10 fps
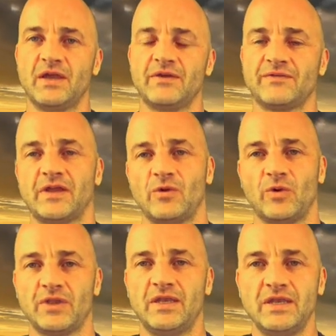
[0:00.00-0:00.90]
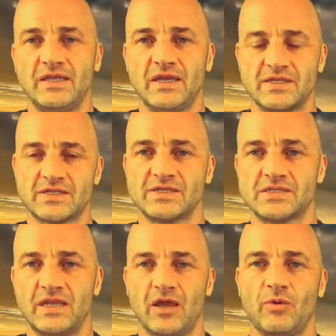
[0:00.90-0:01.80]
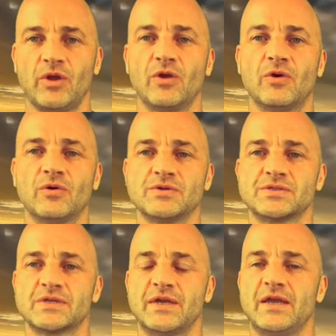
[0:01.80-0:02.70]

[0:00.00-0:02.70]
find out what the need is and see how it goes.